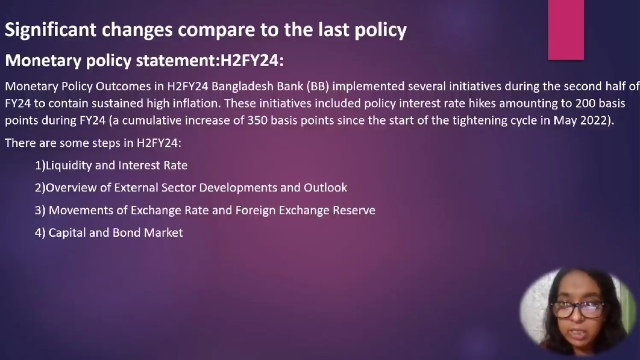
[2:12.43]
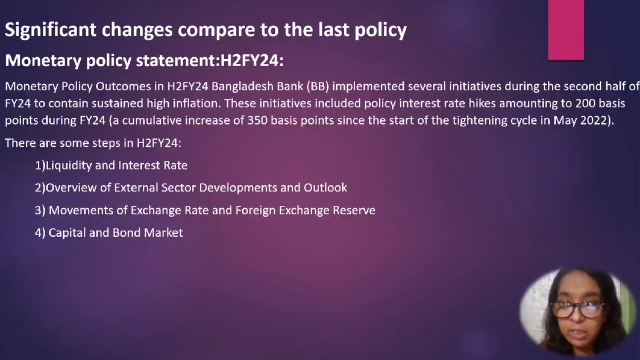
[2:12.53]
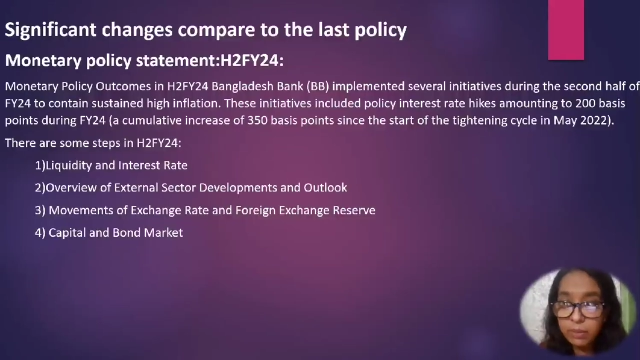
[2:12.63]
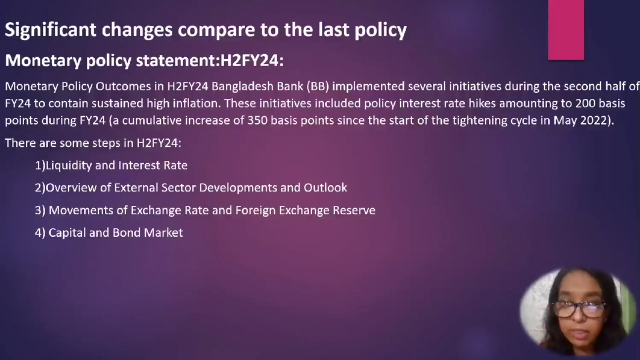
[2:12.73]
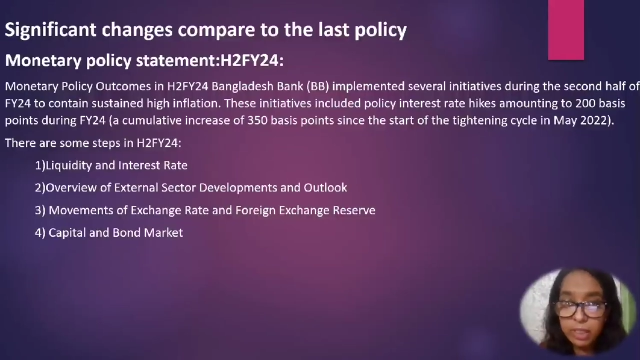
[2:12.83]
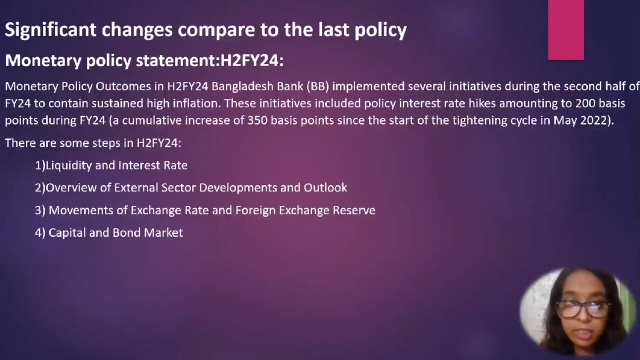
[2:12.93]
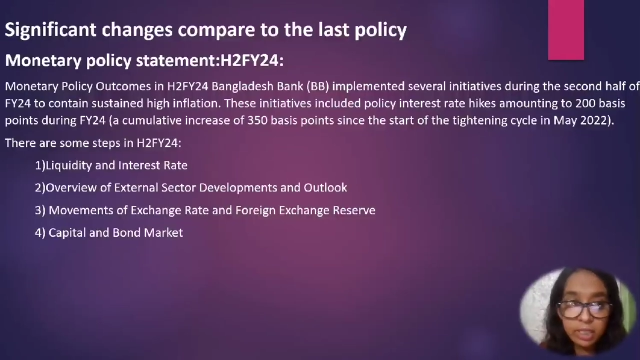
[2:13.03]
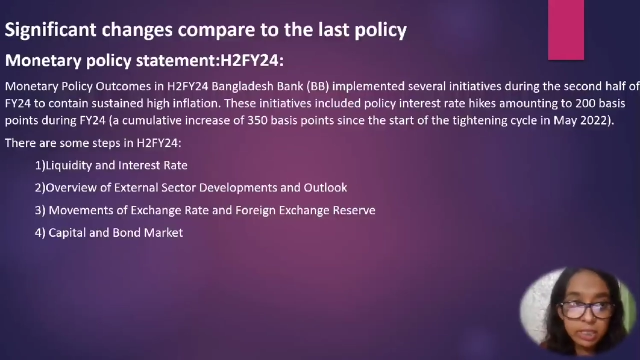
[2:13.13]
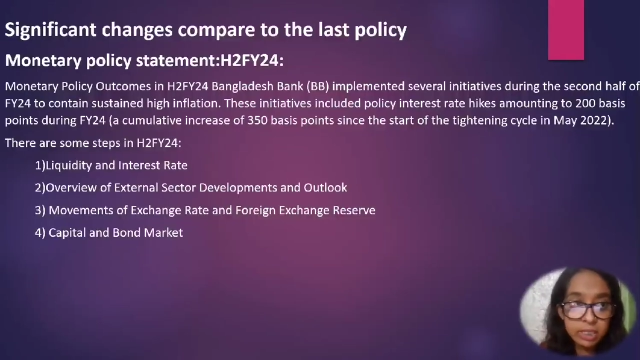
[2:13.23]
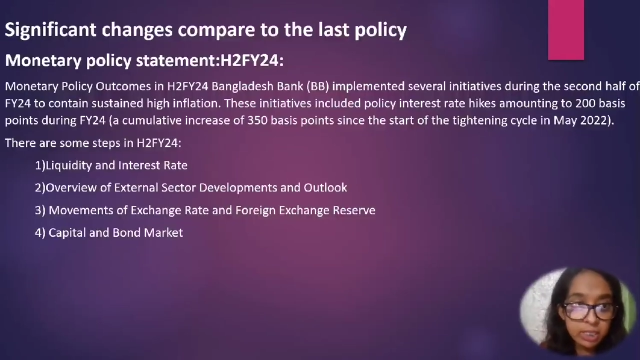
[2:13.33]
several
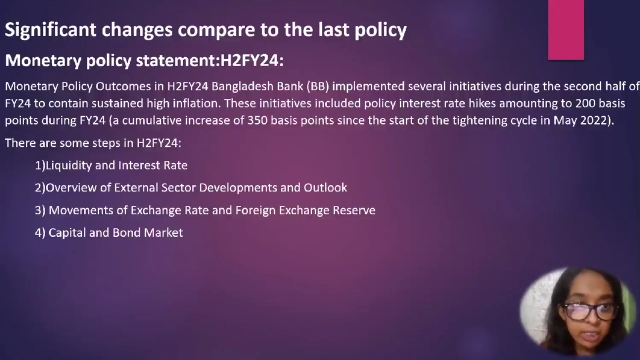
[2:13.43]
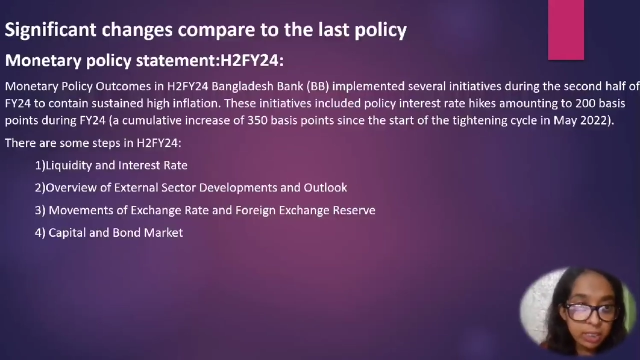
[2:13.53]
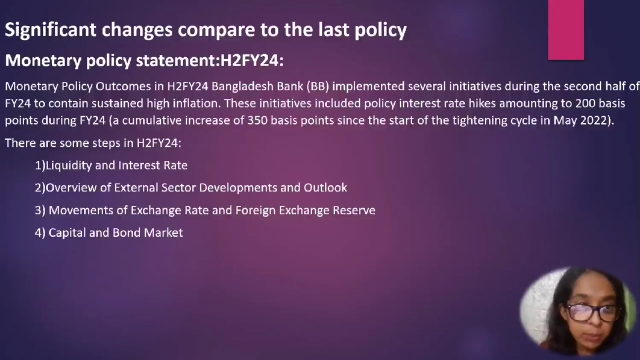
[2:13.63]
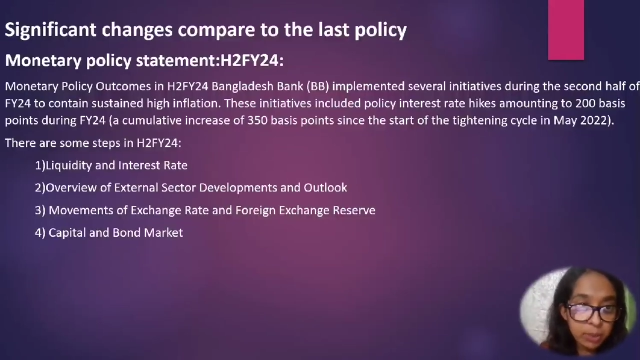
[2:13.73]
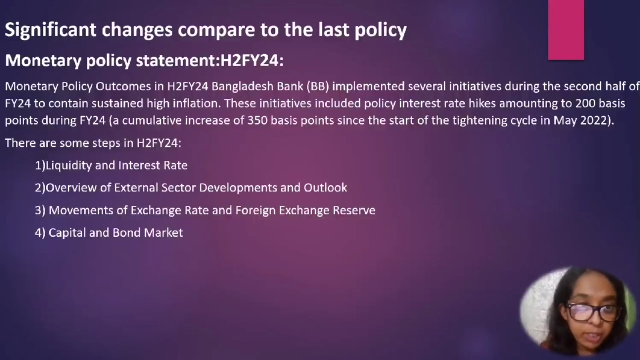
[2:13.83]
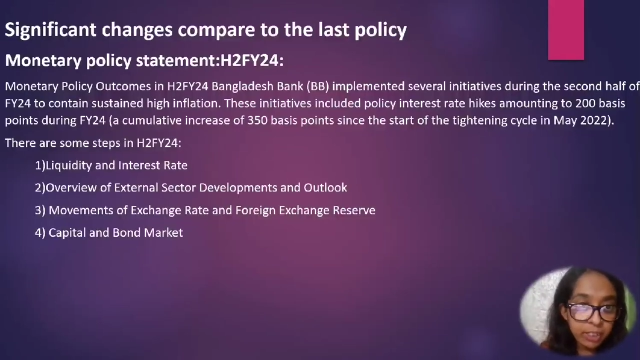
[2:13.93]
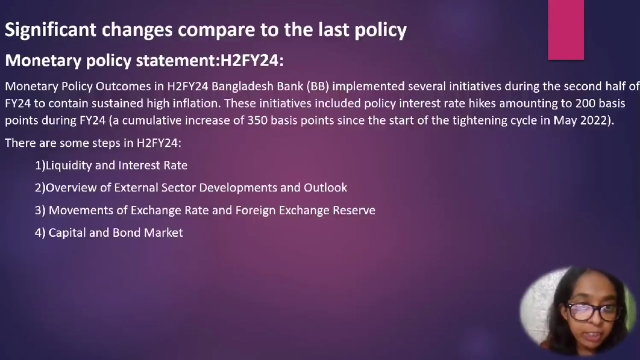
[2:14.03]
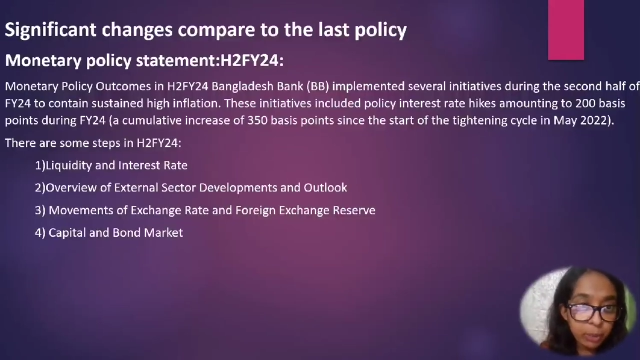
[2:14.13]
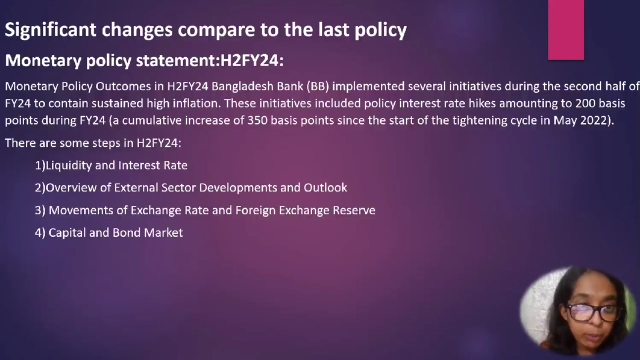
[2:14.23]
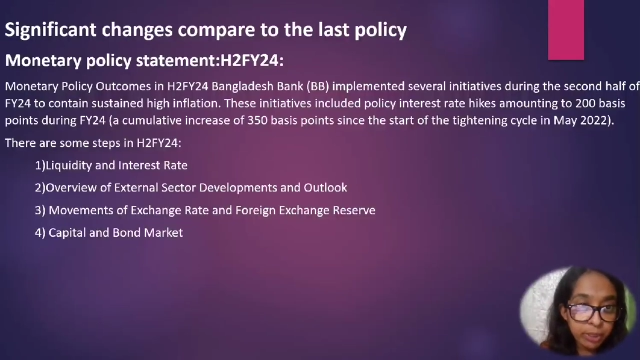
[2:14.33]
initiatives
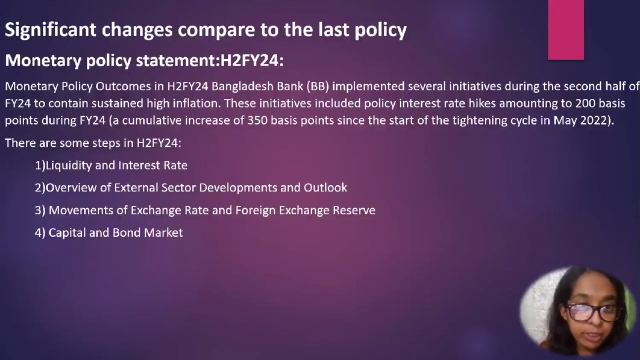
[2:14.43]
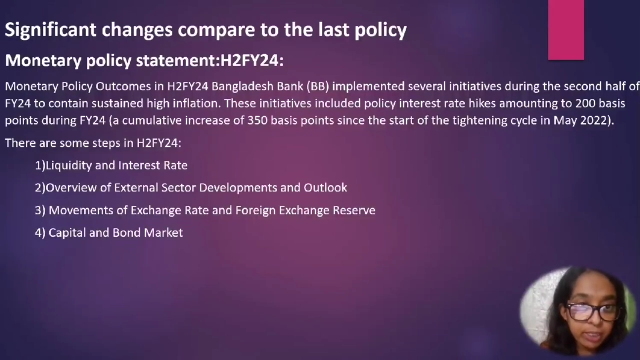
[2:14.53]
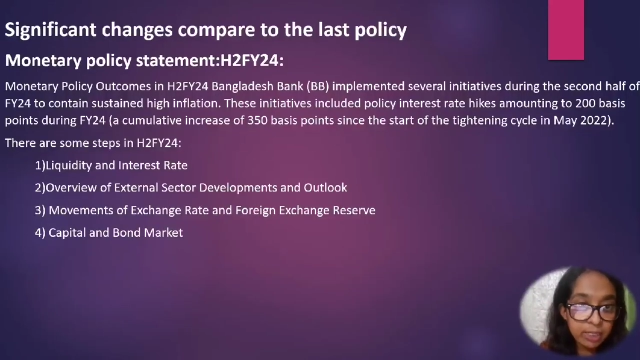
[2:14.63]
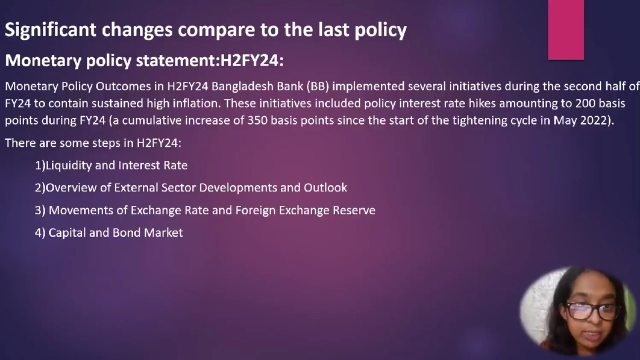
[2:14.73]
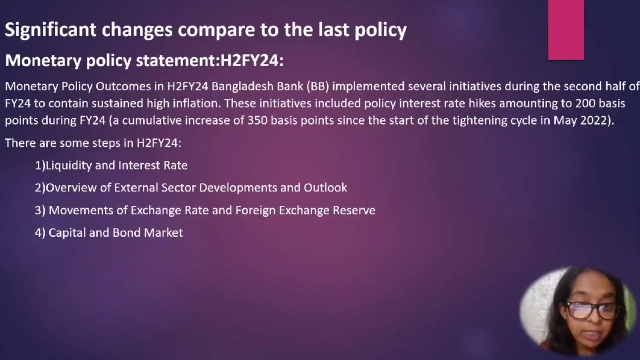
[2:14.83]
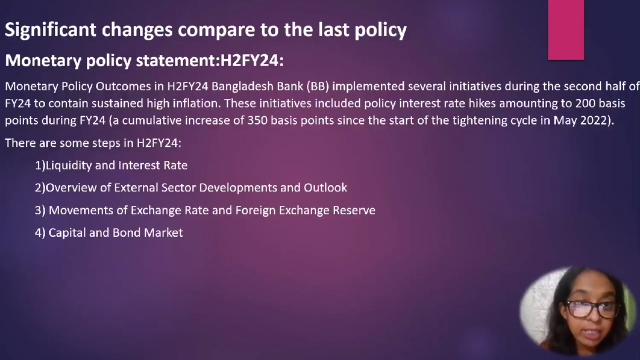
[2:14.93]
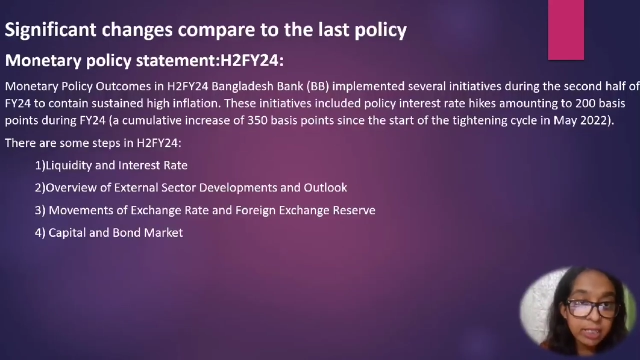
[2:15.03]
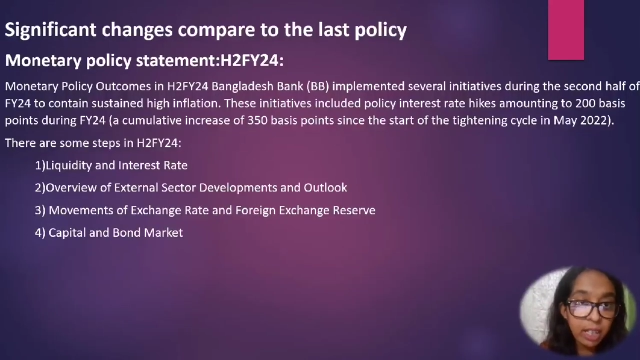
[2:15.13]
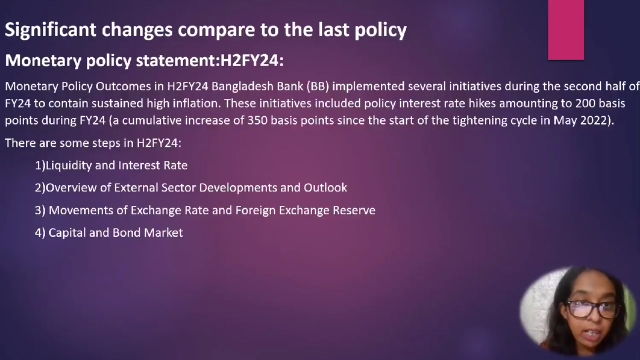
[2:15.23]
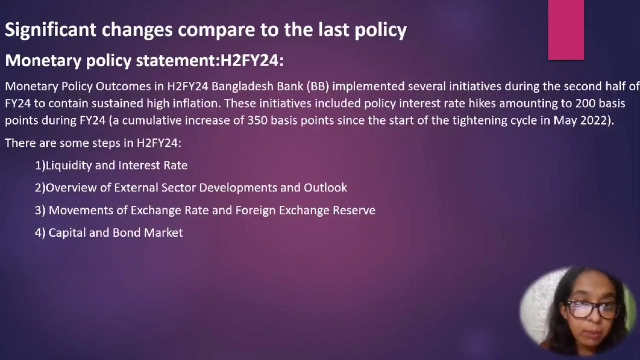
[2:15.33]
during the
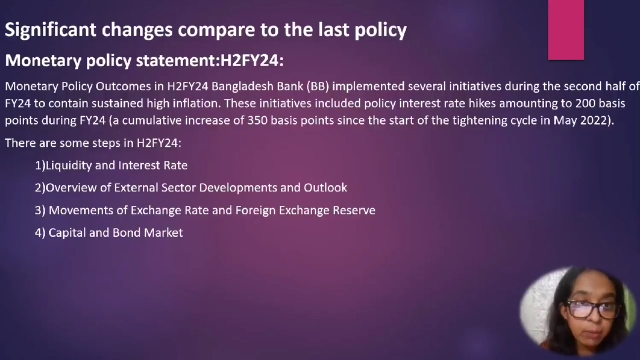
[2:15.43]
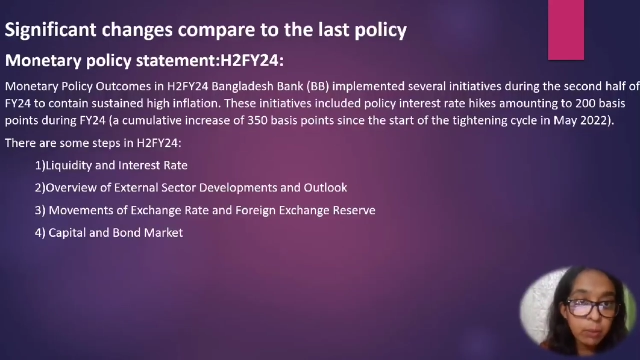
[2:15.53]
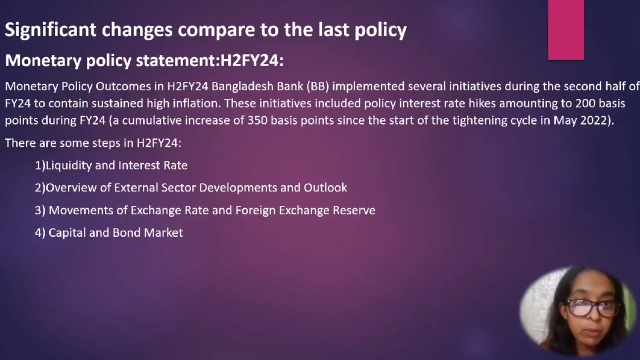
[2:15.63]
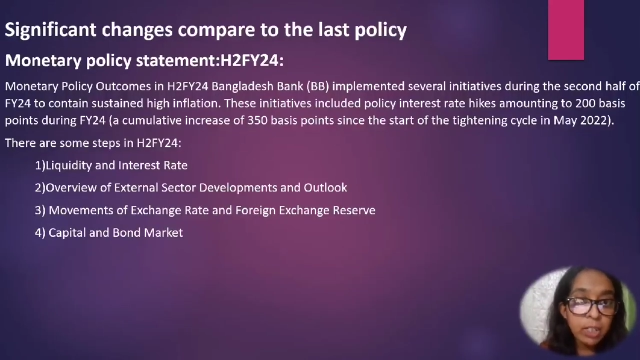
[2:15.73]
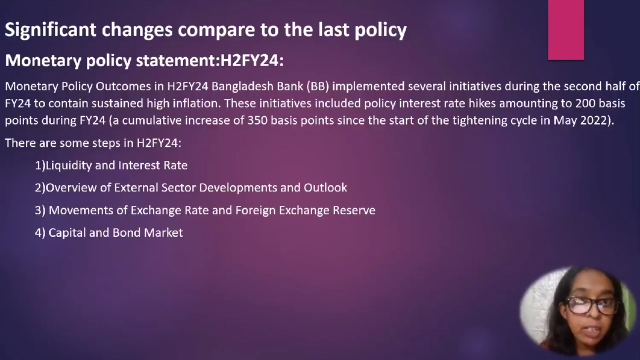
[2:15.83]
second half of